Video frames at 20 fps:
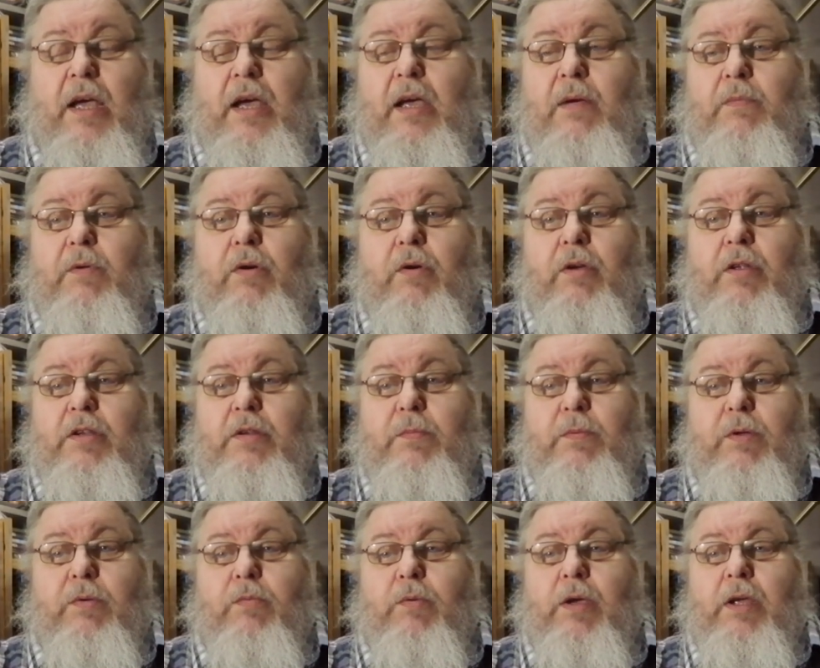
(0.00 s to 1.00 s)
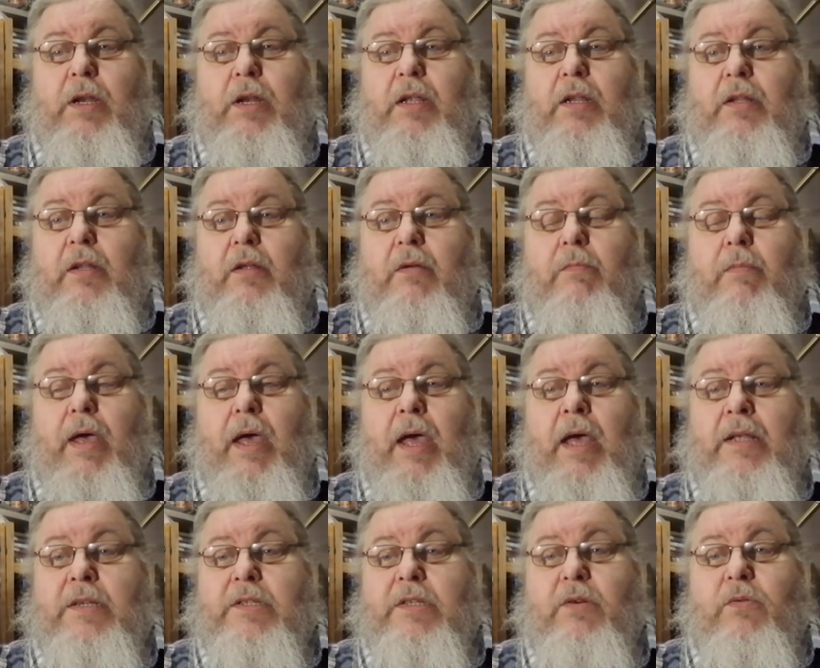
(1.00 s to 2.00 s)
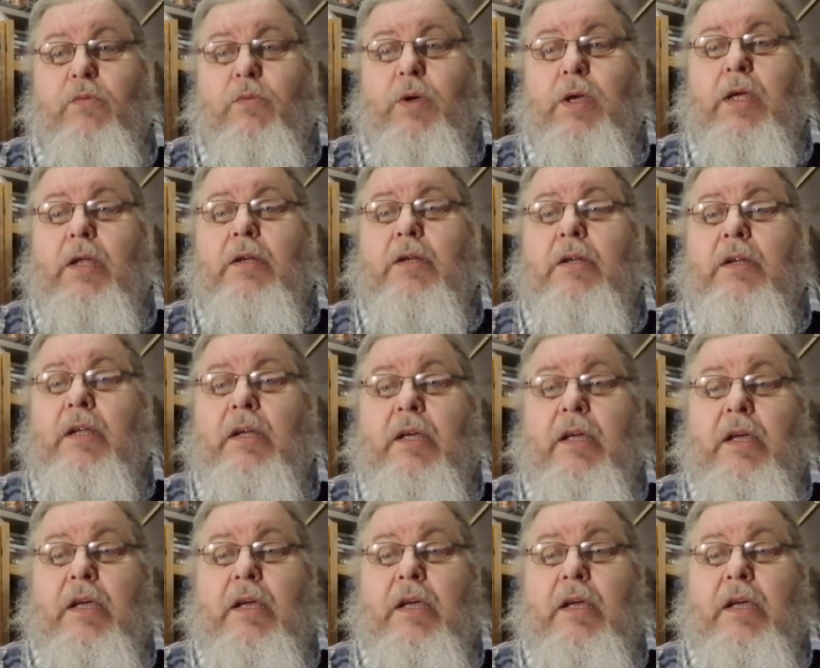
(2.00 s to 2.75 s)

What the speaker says: I'm going to be reading them as and when